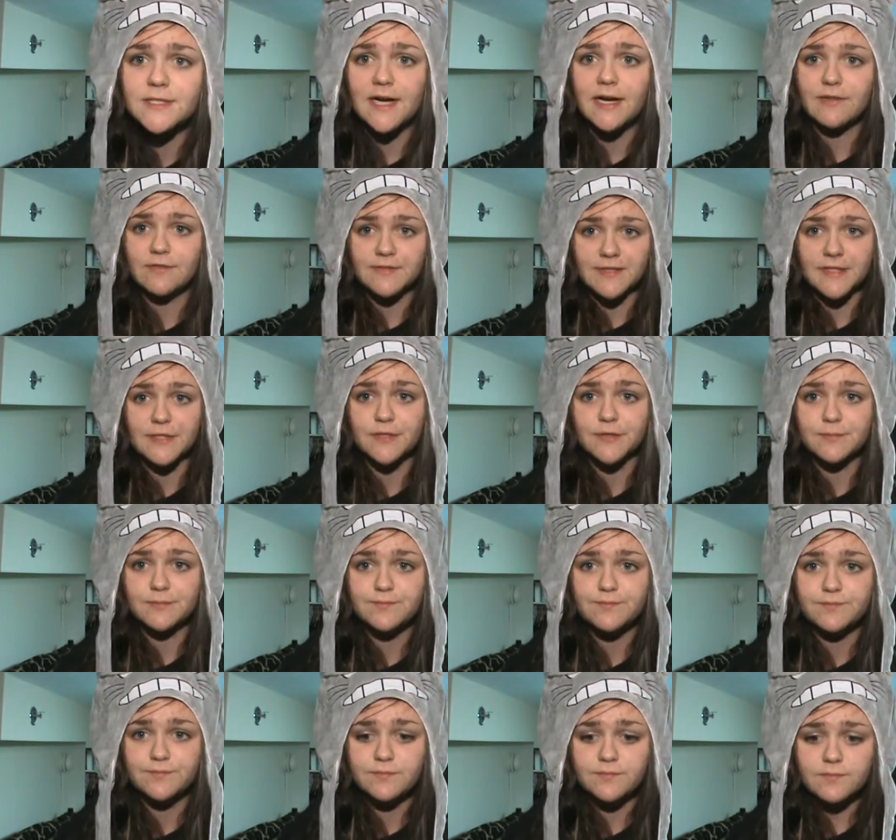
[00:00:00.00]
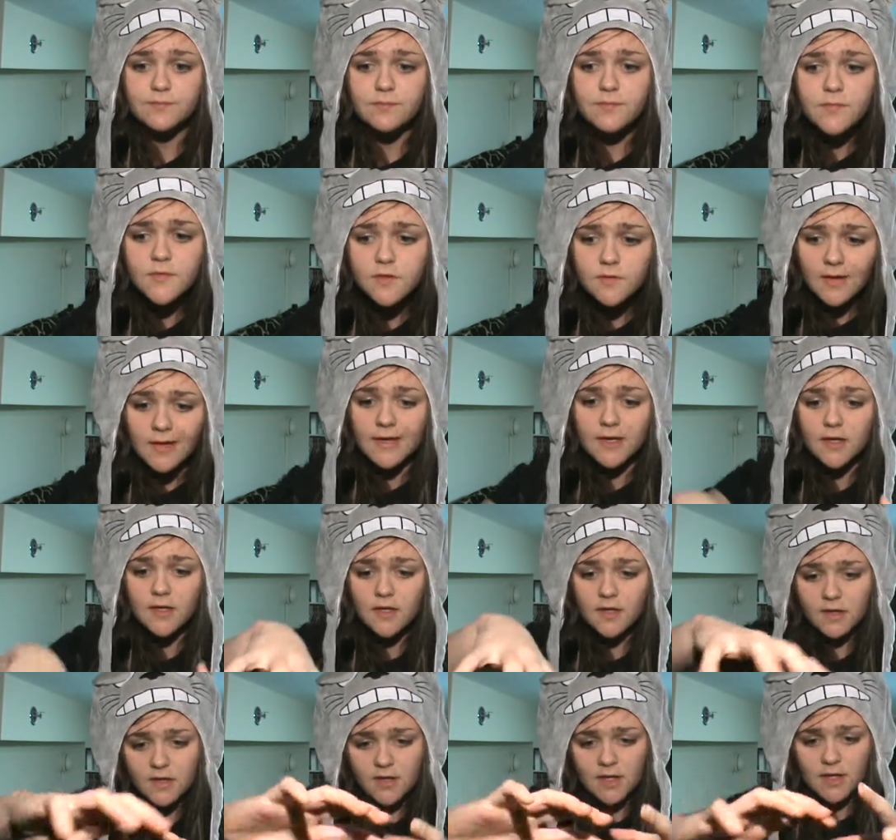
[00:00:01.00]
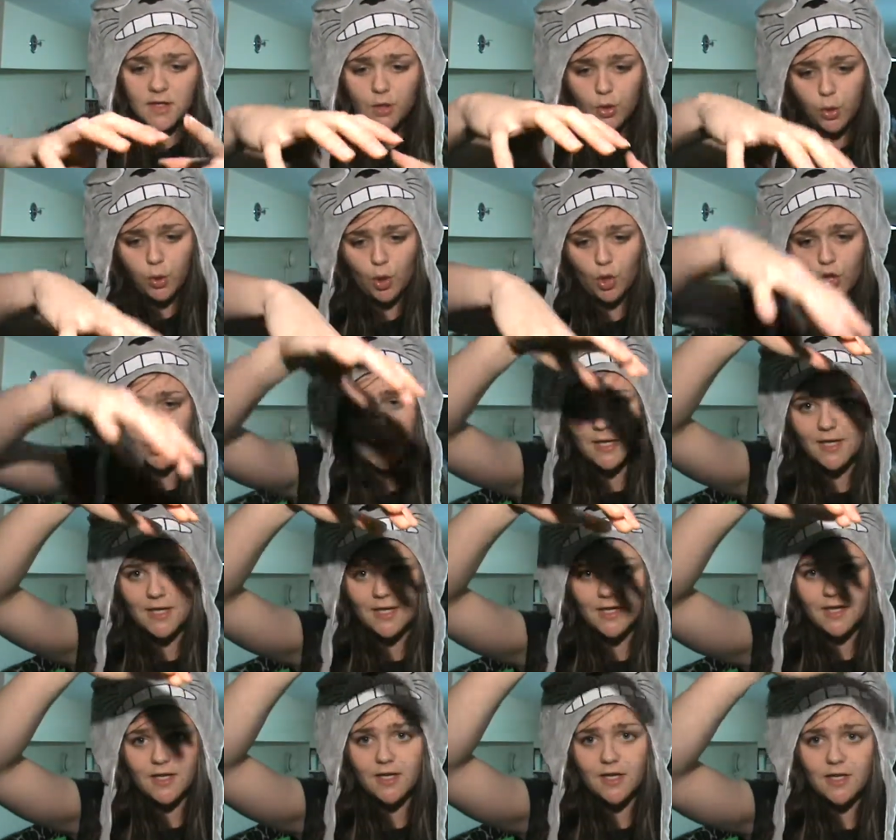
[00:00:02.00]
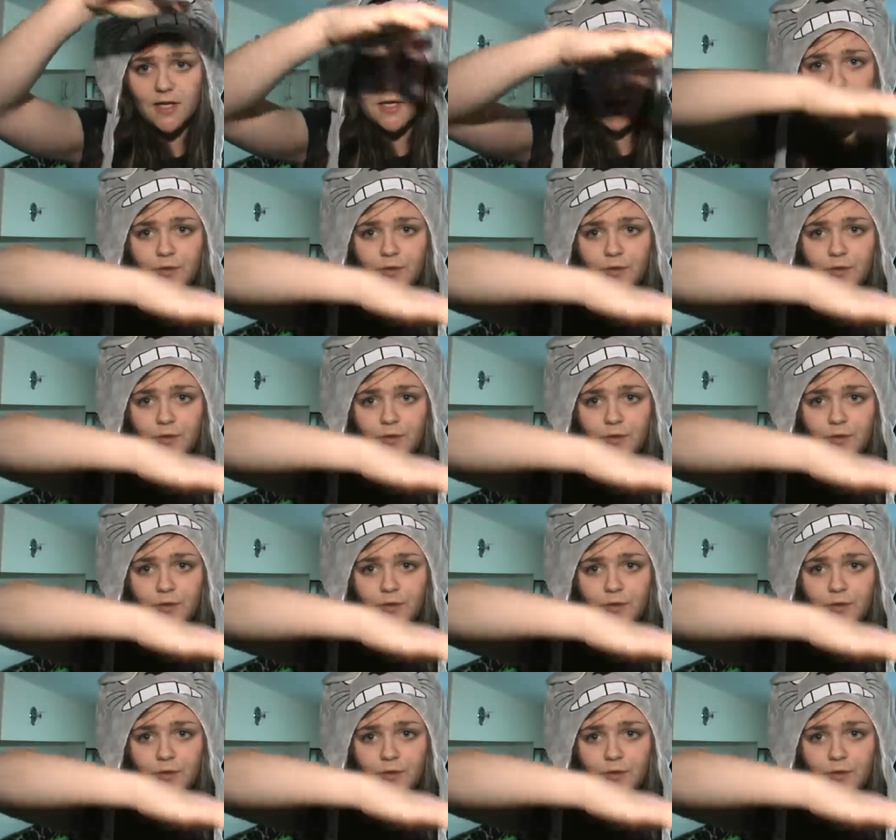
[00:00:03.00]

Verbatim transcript: TIE fighter. Like, an elongated,